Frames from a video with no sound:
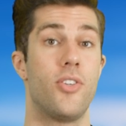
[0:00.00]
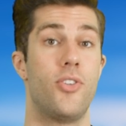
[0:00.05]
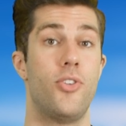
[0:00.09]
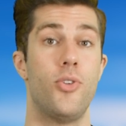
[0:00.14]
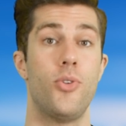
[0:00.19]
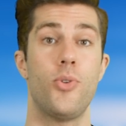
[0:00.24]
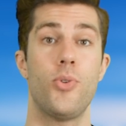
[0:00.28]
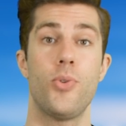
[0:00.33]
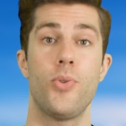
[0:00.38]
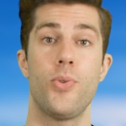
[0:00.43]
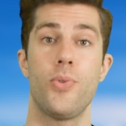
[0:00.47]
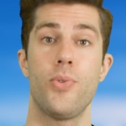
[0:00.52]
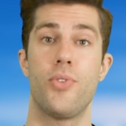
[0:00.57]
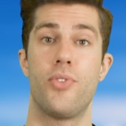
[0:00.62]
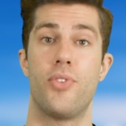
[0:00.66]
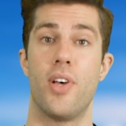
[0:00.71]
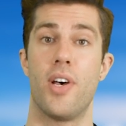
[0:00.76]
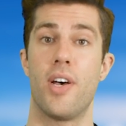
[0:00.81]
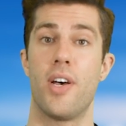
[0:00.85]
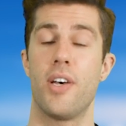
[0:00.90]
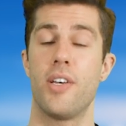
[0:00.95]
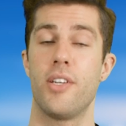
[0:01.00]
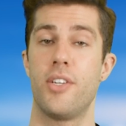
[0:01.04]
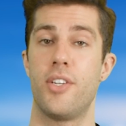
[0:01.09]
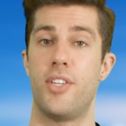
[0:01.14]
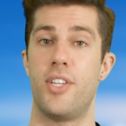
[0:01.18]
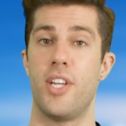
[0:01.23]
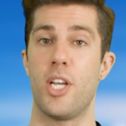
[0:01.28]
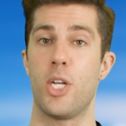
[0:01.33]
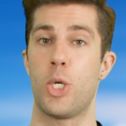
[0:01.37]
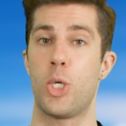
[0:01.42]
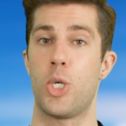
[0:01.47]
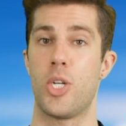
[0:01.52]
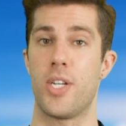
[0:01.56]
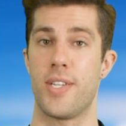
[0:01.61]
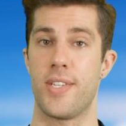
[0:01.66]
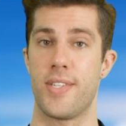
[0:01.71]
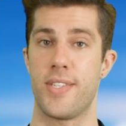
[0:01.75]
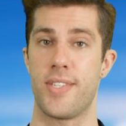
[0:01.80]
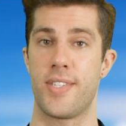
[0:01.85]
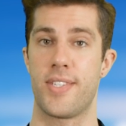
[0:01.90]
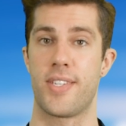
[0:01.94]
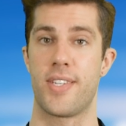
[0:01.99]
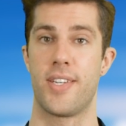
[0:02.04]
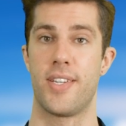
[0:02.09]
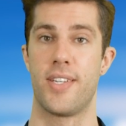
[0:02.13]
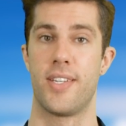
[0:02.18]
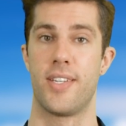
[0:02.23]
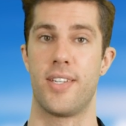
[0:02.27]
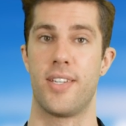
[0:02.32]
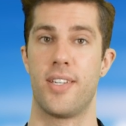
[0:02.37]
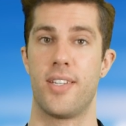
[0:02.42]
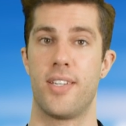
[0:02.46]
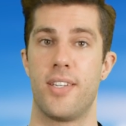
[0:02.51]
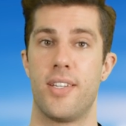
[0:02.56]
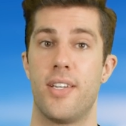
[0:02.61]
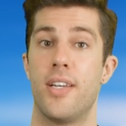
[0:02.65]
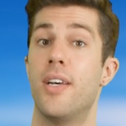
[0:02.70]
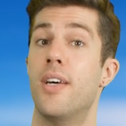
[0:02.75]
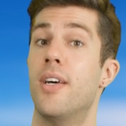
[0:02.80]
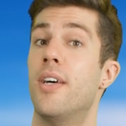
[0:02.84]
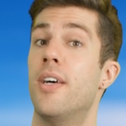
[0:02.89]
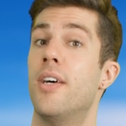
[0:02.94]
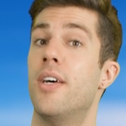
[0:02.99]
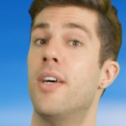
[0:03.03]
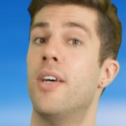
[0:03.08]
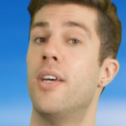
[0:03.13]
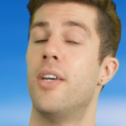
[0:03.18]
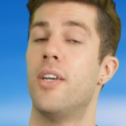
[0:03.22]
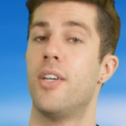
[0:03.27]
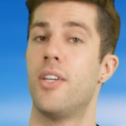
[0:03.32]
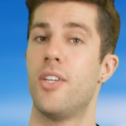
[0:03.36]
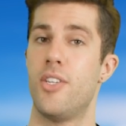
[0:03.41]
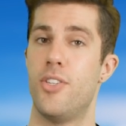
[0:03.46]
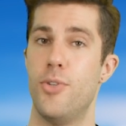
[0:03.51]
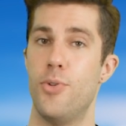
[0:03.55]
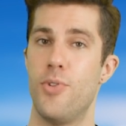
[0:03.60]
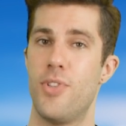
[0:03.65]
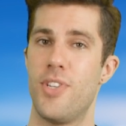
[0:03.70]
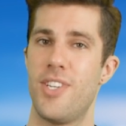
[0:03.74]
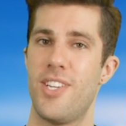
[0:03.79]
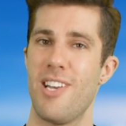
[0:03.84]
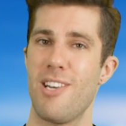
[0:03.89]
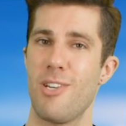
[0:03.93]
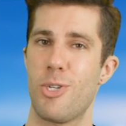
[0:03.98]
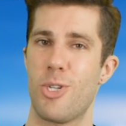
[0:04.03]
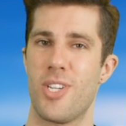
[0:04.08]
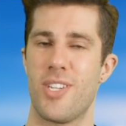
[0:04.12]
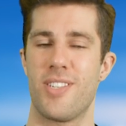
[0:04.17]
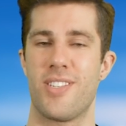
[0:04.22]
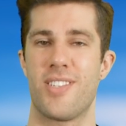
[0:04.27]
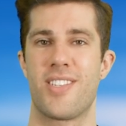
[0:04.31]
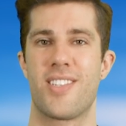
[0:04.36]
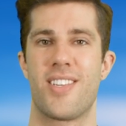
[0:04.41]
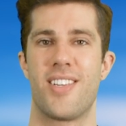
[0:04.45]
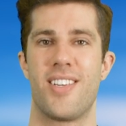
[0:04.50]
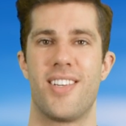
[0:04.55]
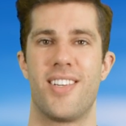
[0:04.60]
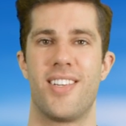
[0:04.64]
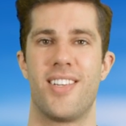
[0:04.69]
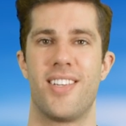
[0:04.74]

Do the dishes. Do the dishes.